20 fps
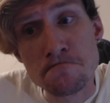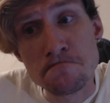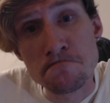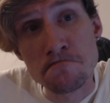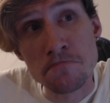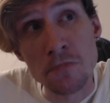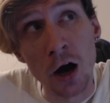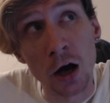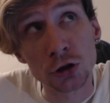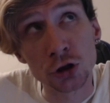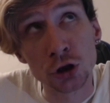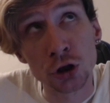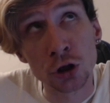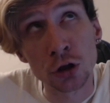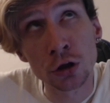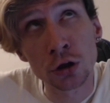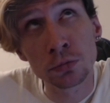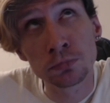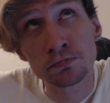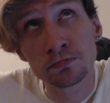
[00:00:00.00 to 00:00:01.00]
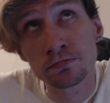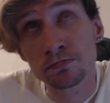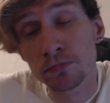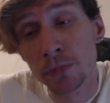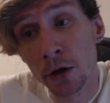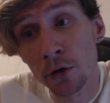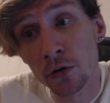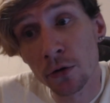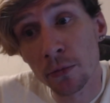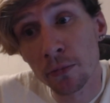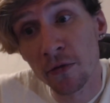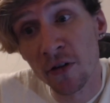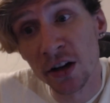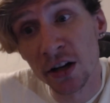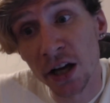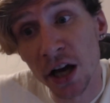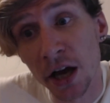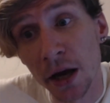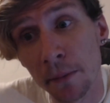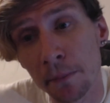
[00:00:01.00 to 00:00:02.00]
Not sure, but it was a
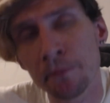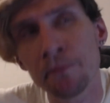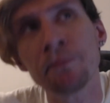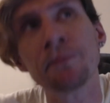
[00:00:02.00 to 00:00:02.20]
fun game.